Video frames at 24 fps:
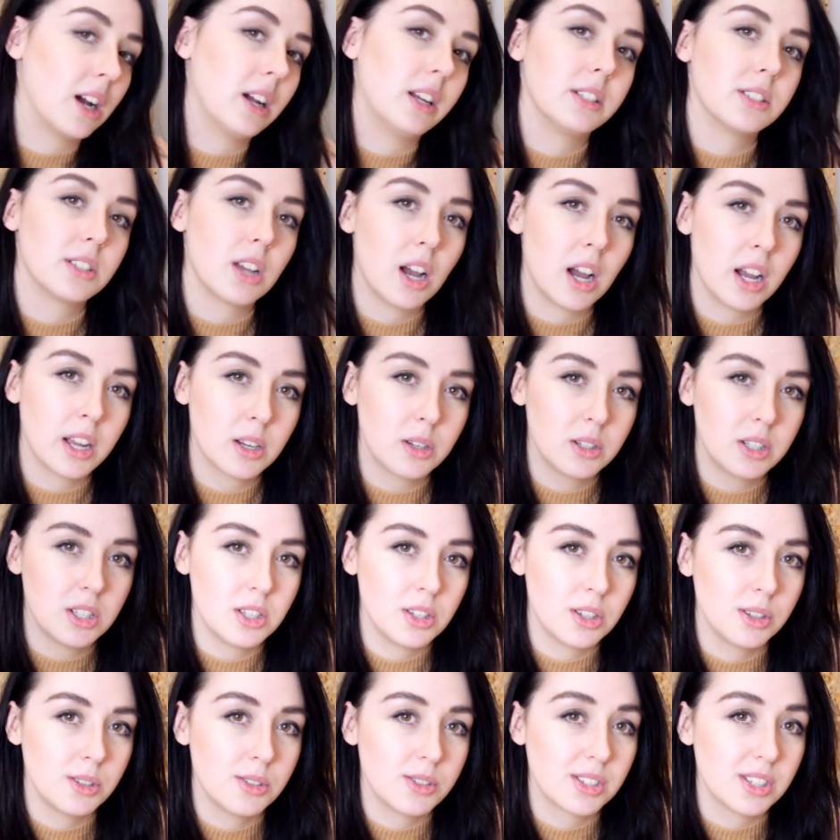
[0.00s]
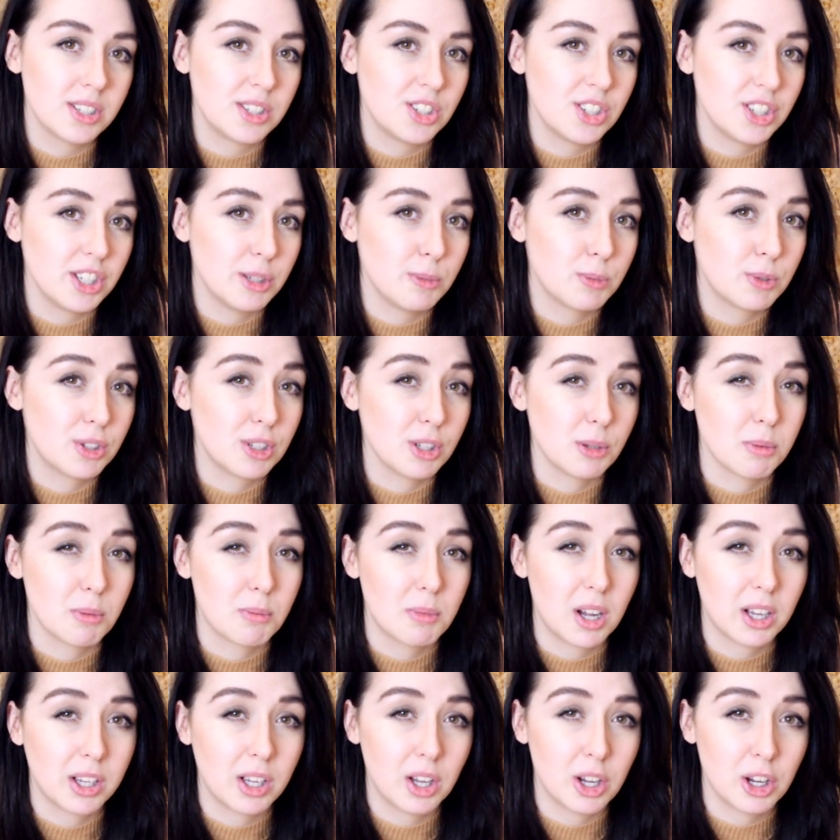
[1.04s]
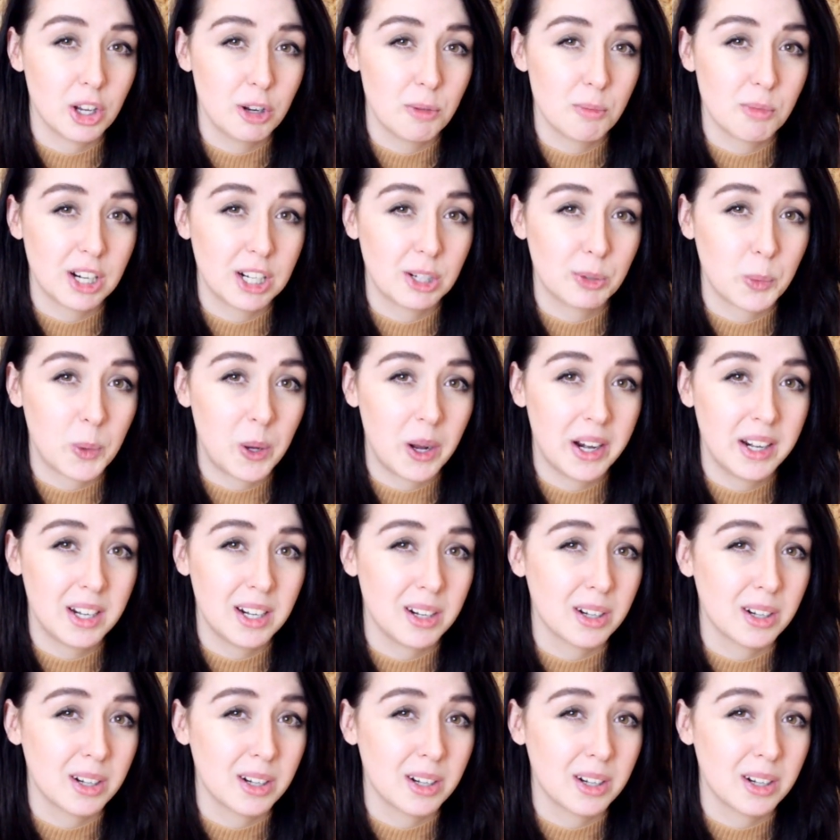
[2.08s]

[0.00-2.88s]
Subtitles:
And I only used a cheap supermarket own brand wine,